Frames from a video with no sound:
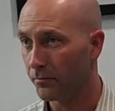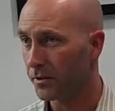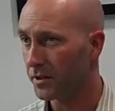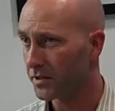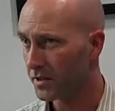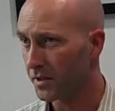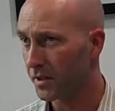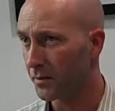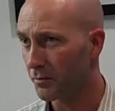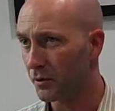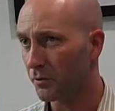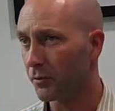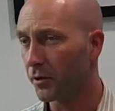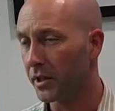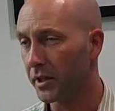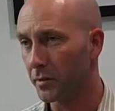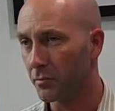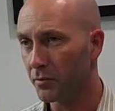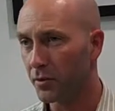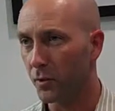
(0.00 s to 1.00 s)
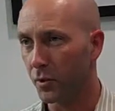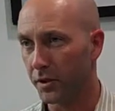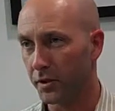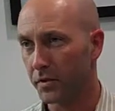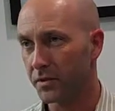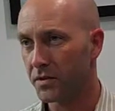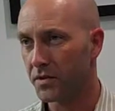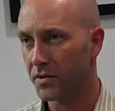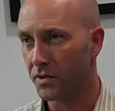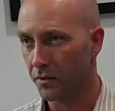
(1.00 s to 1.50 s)
is going to be really
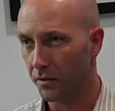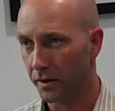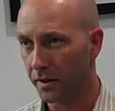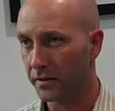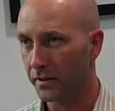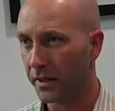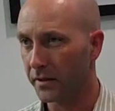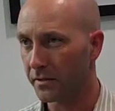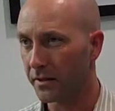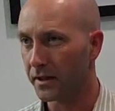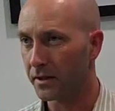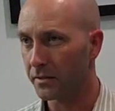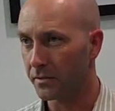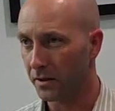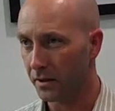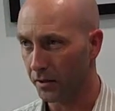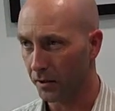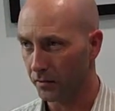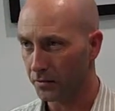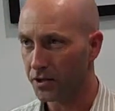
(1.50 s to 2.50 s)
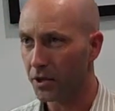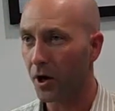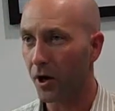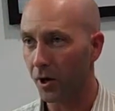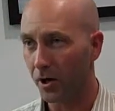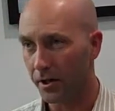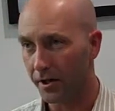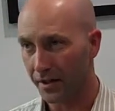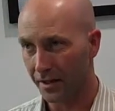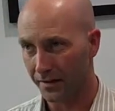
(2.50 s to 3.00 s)
important. So I think,
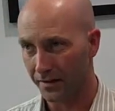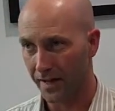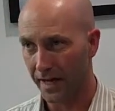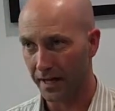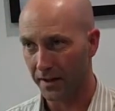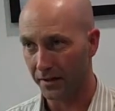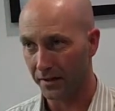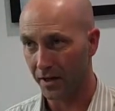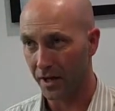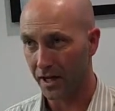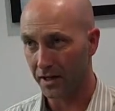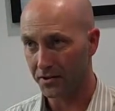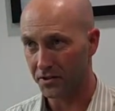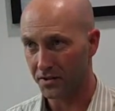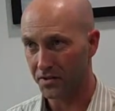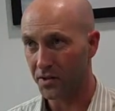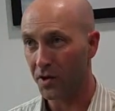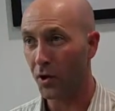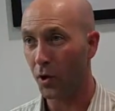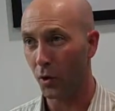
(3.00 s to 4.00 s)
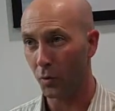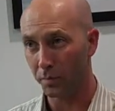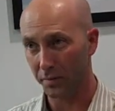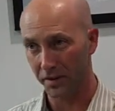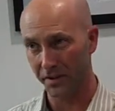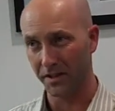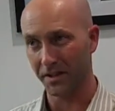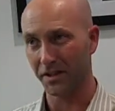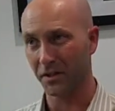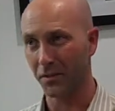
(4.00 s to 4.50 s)
targeting that and not just
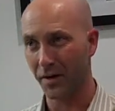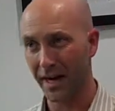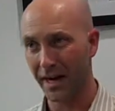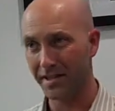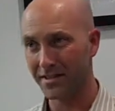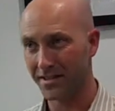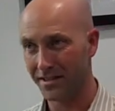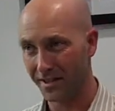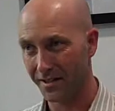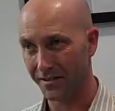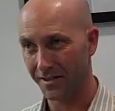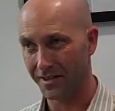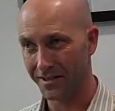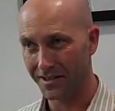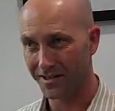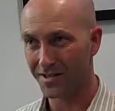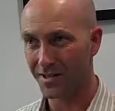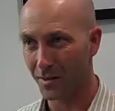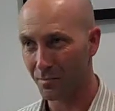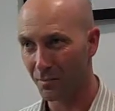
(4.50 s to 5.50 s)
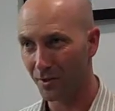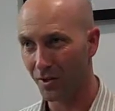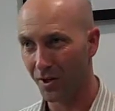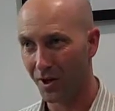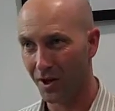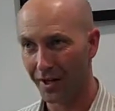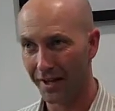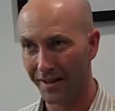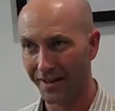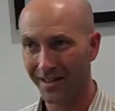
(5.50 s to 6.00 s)
hoping that you accidentally
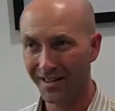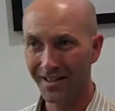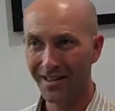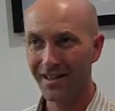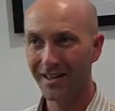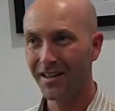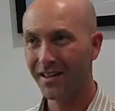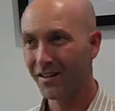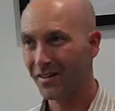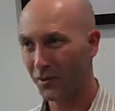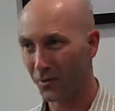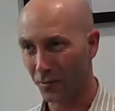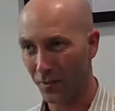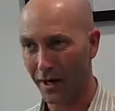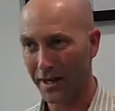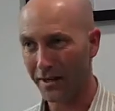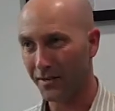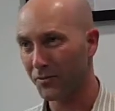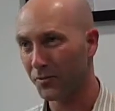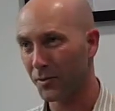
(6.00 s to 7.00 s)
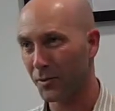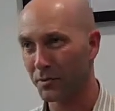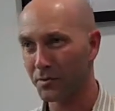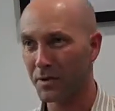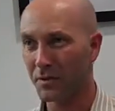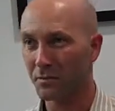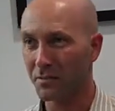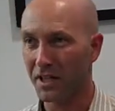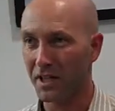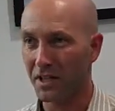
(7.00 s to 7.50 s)
stumble on the right
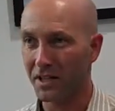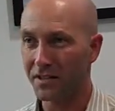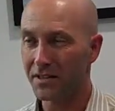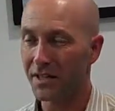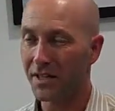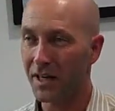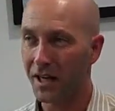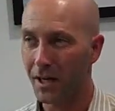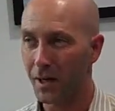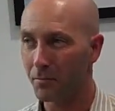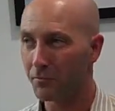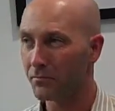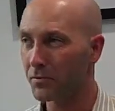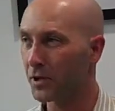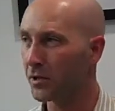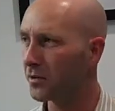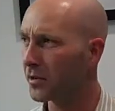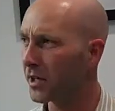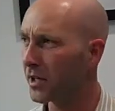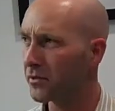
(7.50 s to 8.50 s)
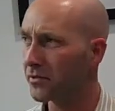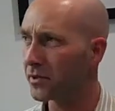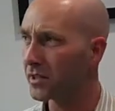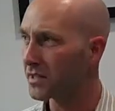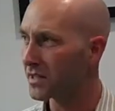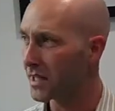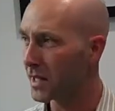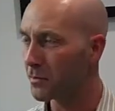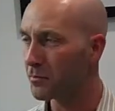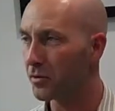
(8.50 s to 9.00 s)
group to meet. Another
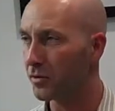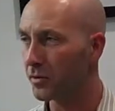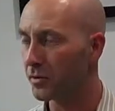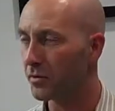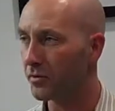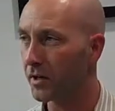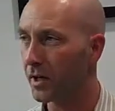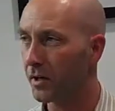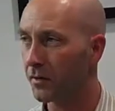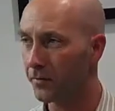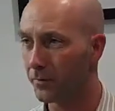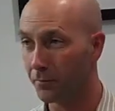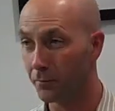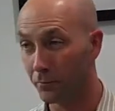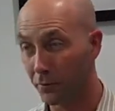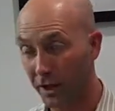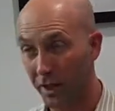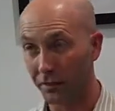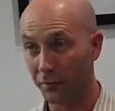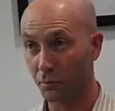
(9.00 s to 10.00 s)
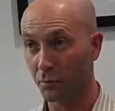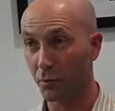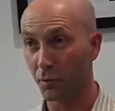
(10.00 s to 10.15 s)
example of kind of a